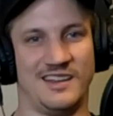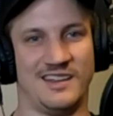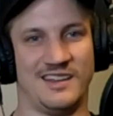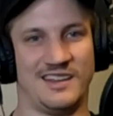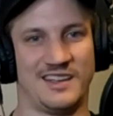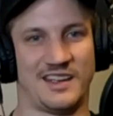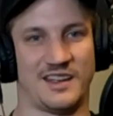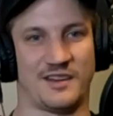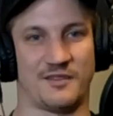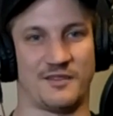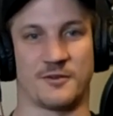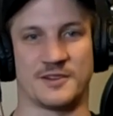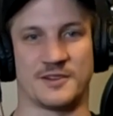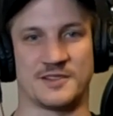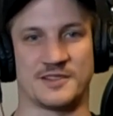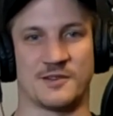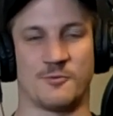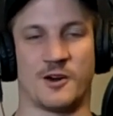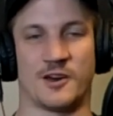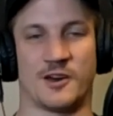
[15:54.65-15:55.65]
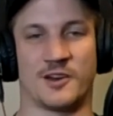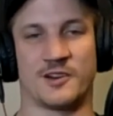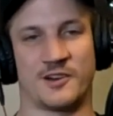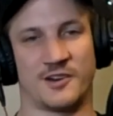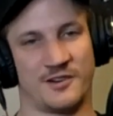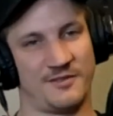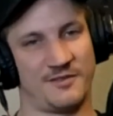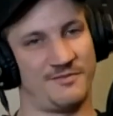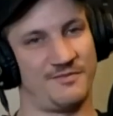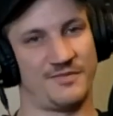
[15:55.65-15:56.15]
in freezing water,
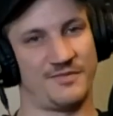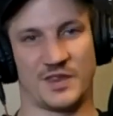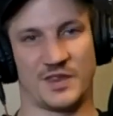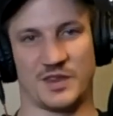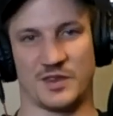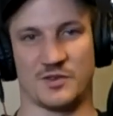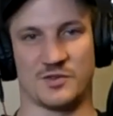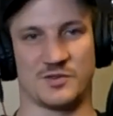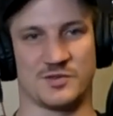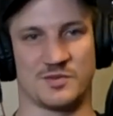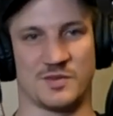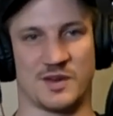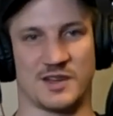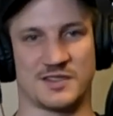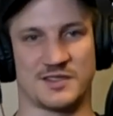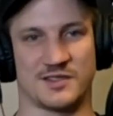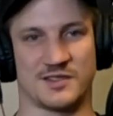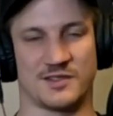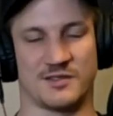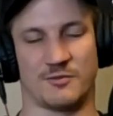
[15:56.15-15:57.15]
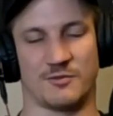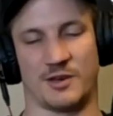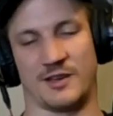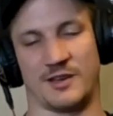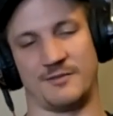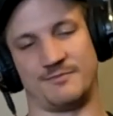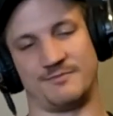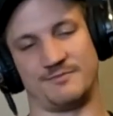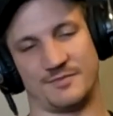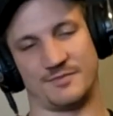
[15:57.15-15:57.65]
lose muscle,
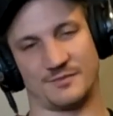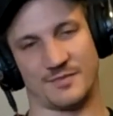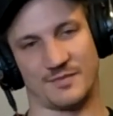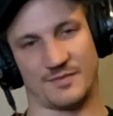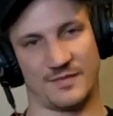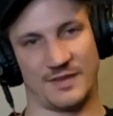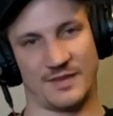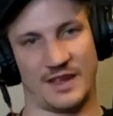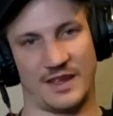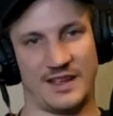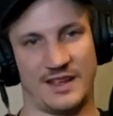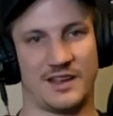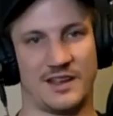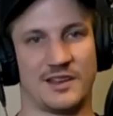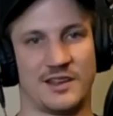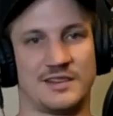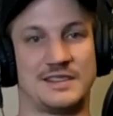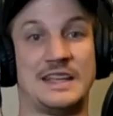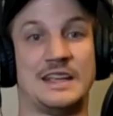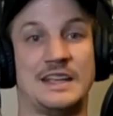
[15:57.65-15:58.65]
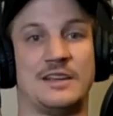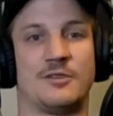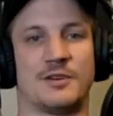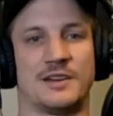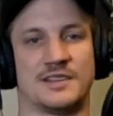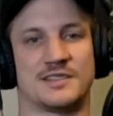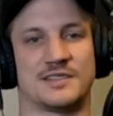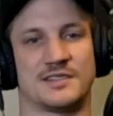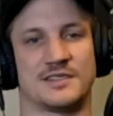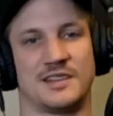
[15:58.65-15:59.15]

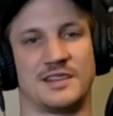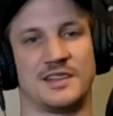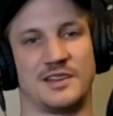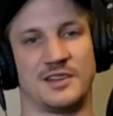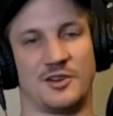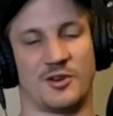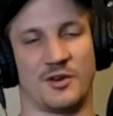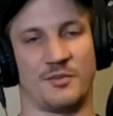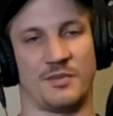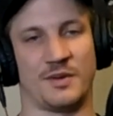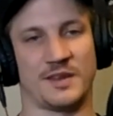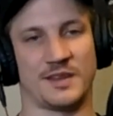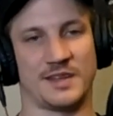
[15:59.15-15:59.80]
decrease your ability